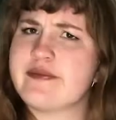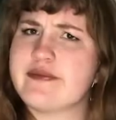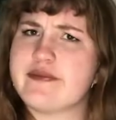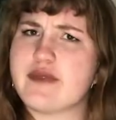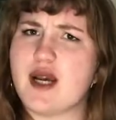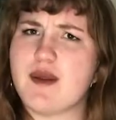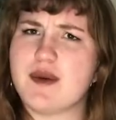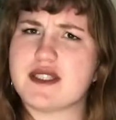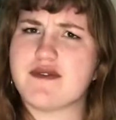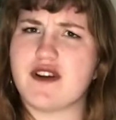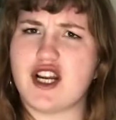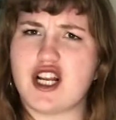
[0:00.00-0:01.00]
probably
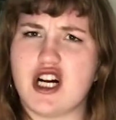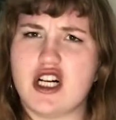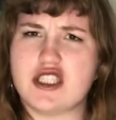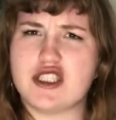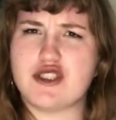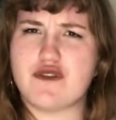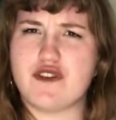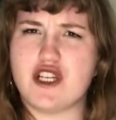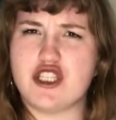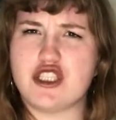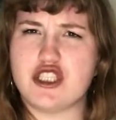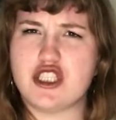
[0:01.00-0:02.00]
wasn't very
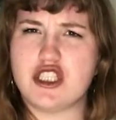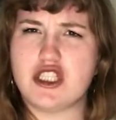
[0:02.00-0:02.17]
conservational.